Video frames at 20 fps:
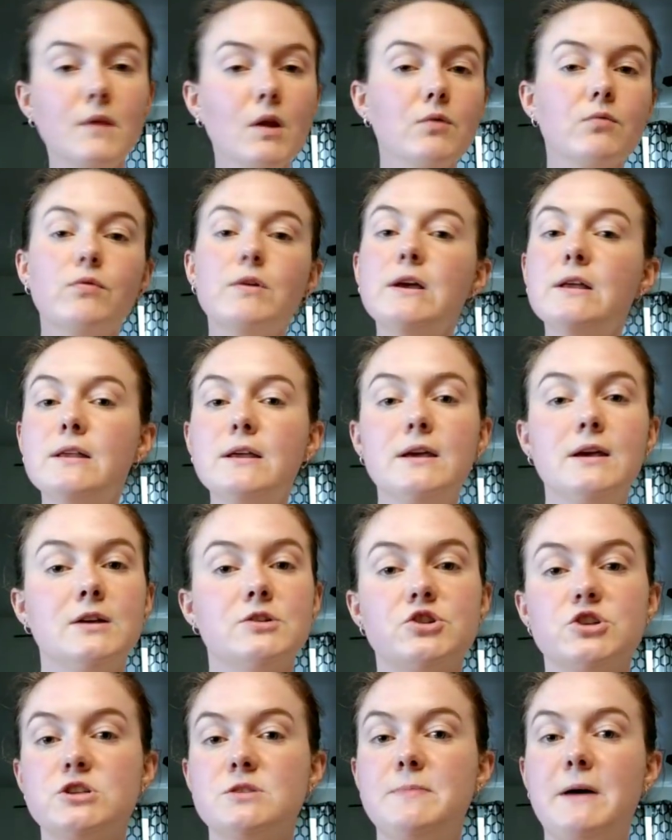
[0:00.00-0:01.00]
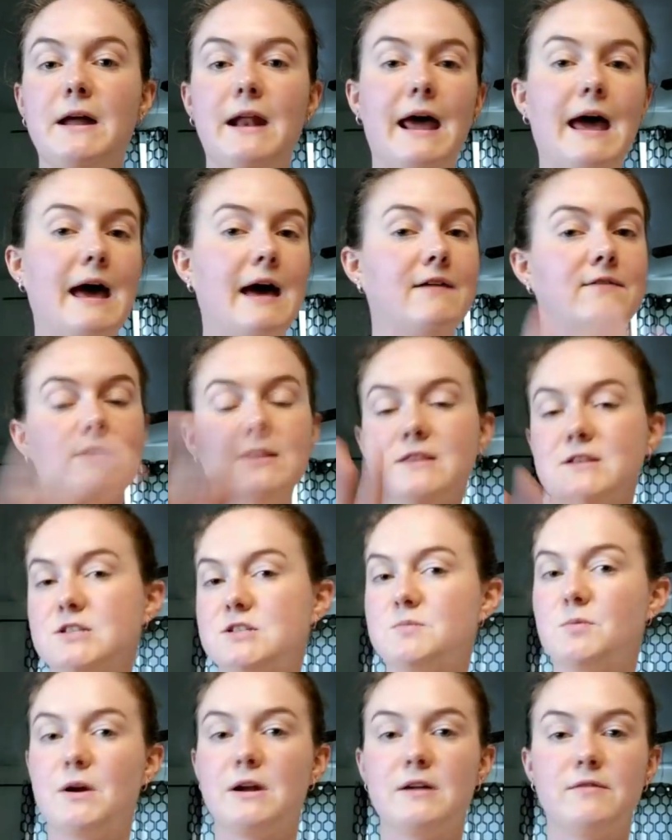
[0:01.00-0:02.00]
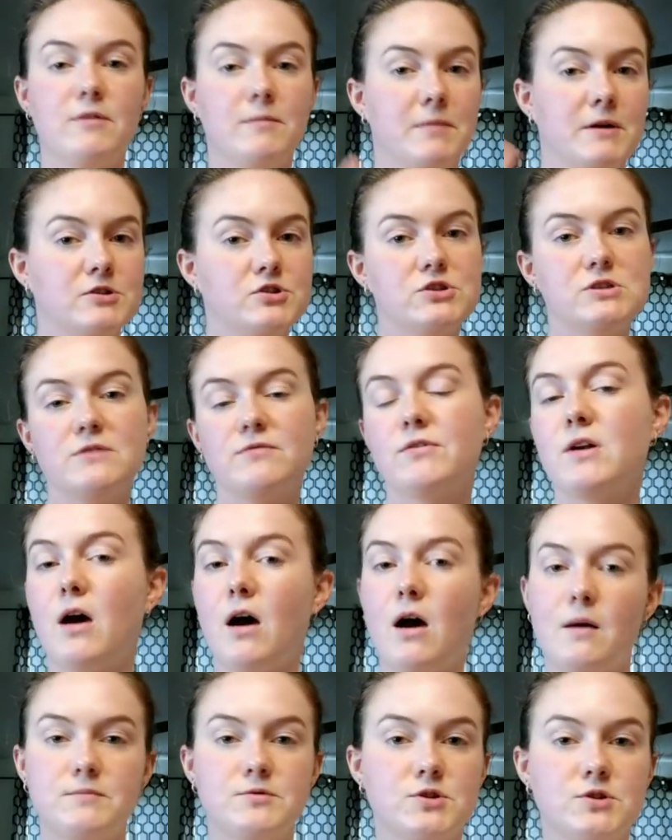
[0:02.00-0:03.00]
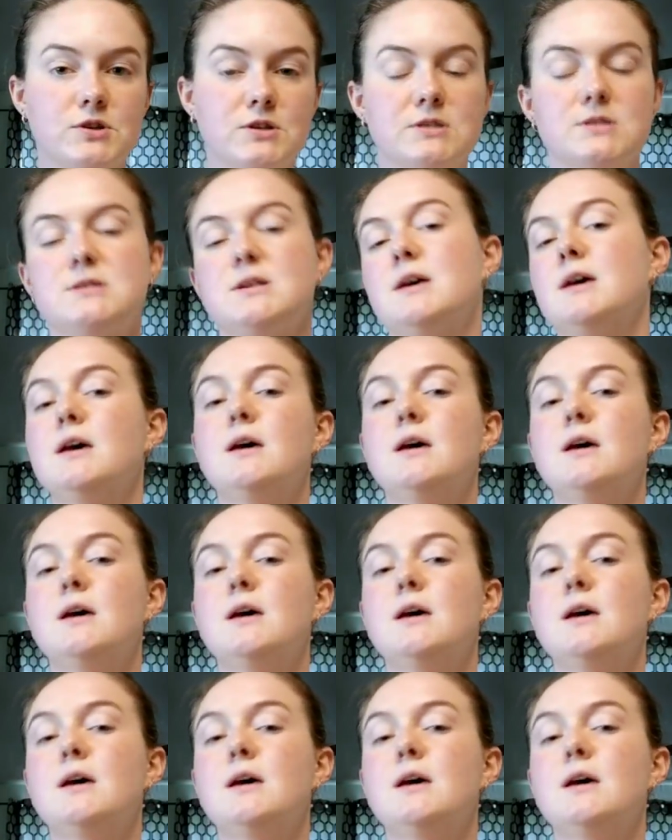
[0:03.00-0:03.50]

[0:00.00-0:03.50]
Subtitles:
Really, it's just about having the spread of a bunch of different options.